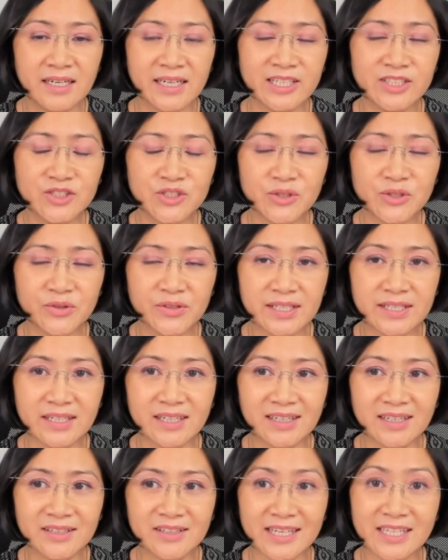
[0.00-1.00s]
into the
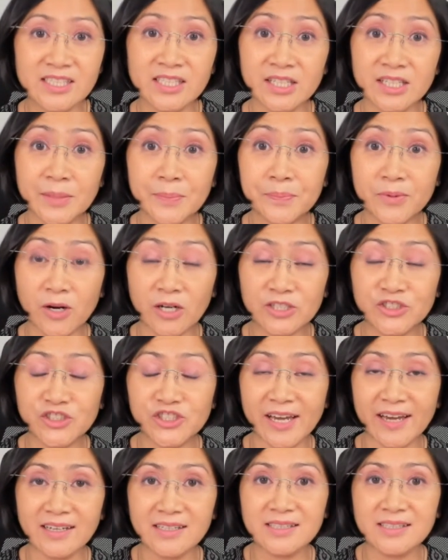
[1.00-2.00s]
uh, things and the
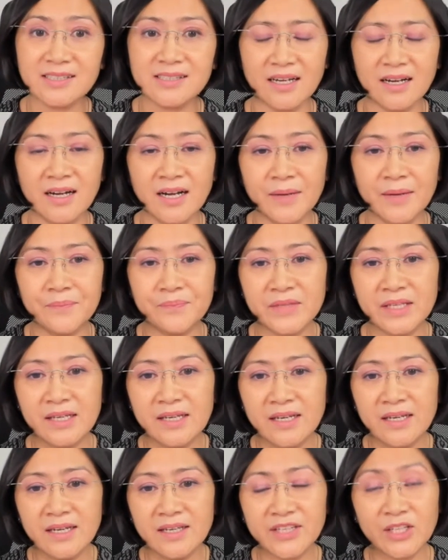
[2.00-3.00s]
projects um,
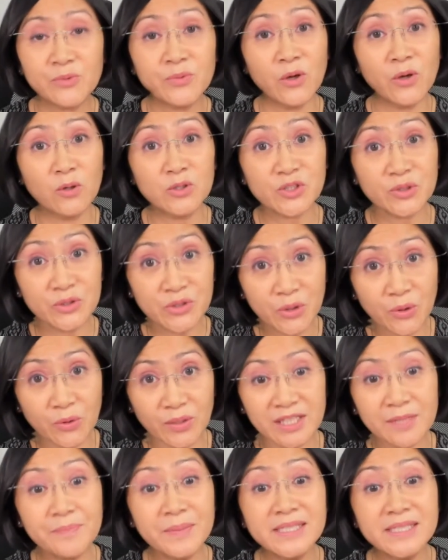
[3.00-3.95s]
that we also do and the